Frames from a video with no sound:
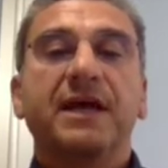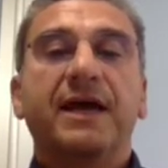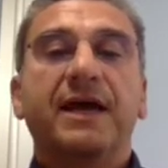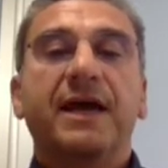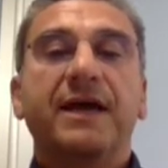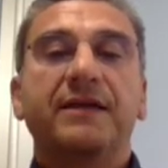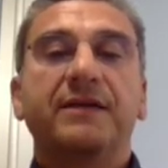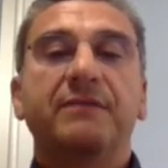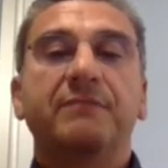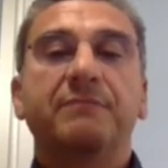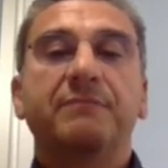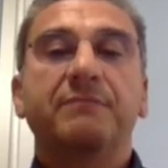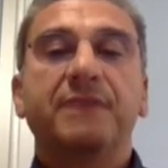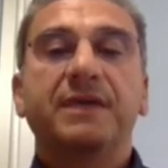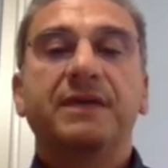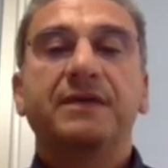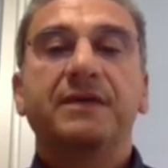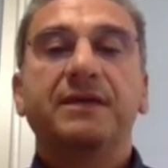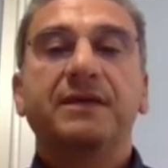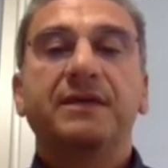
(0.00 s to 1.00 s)
and
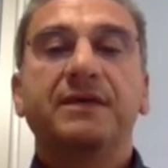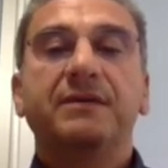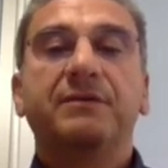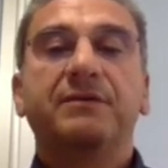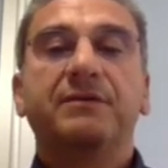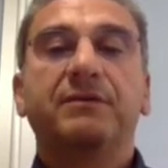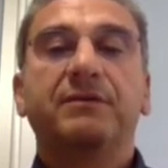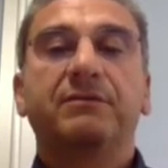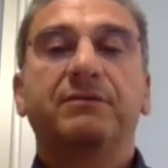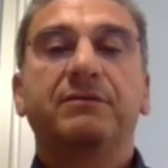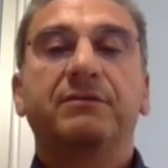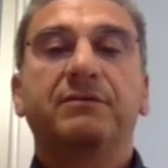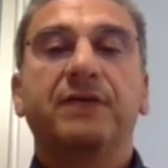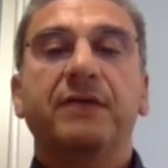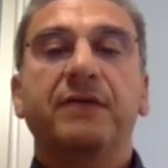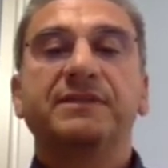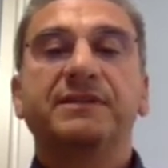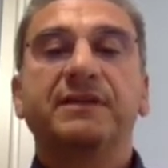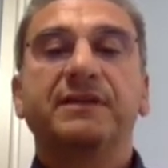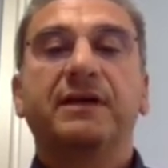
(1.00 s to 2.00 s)
making the
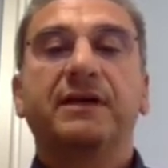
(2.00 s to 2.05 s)
terms